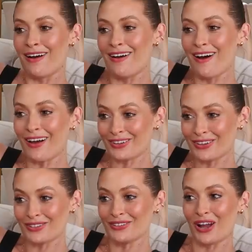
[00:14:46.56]
I
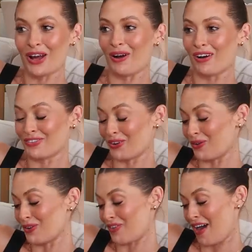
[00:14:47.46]
couldn't go after
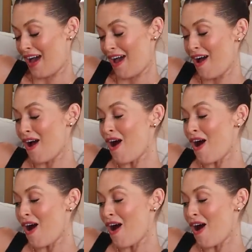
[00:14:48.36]
all of that.